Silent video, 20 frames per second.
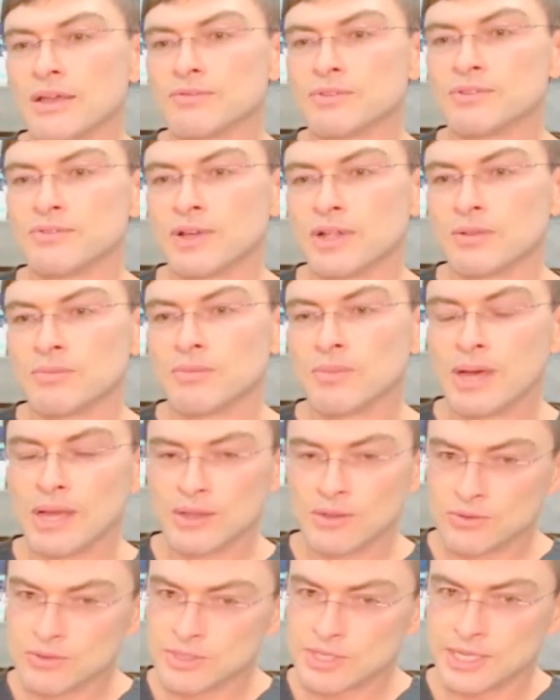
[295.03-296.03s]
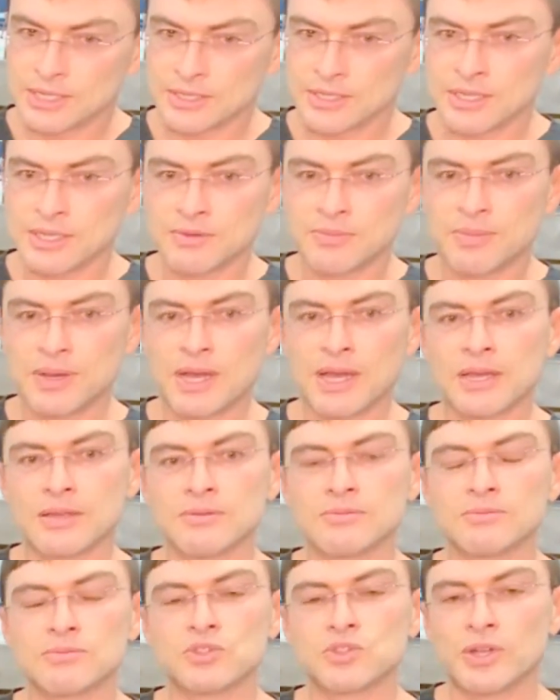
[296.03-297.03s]
developed my own technique
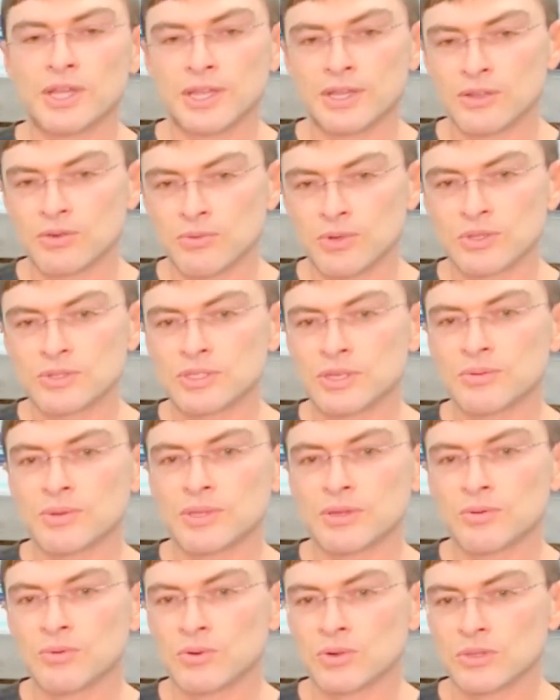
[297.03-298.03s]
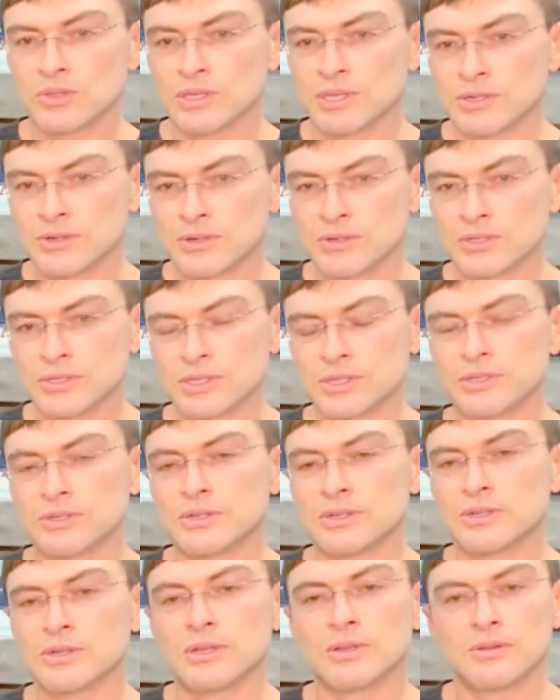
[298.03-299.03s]
by training with some of the world leaders in
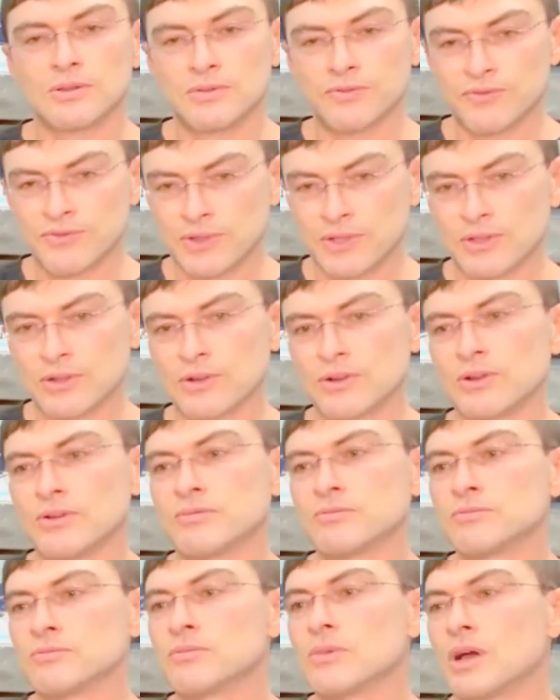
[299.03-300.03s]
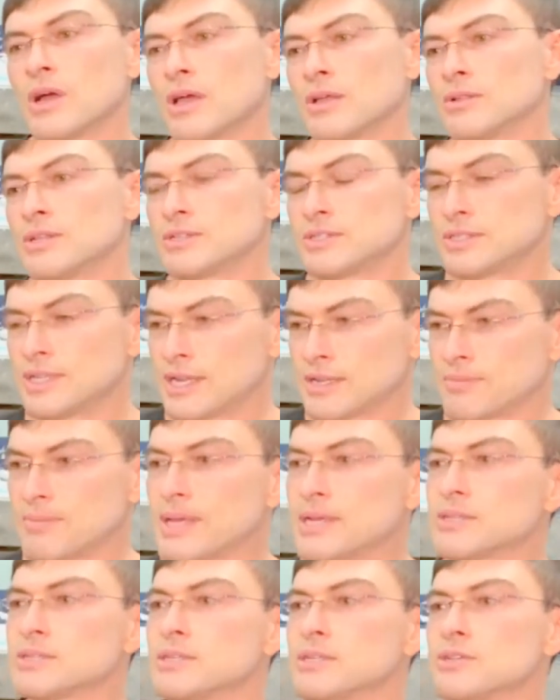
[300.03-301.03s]
filler and aesthetic
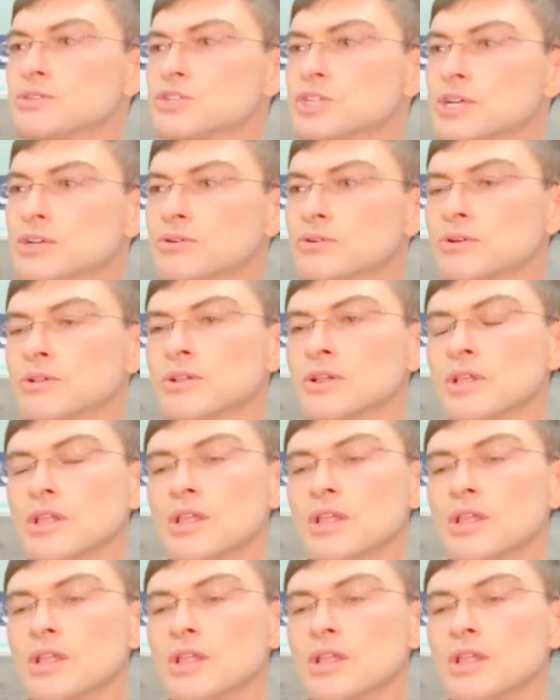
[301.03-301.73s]
medicine in general.